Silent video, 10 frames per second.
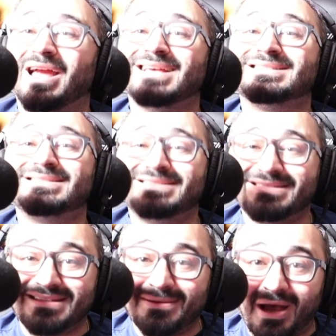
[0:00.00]
her a
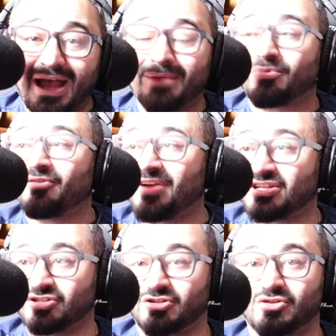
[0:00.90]

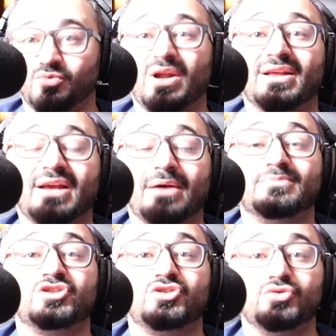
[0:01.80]
semi-professional when it
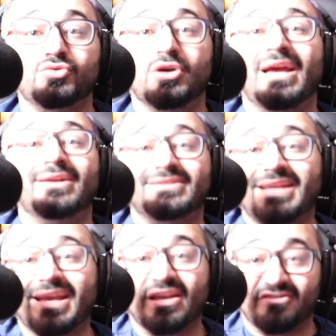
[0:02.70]
comes to
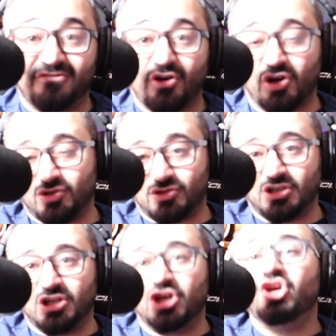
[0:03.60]
taking photos.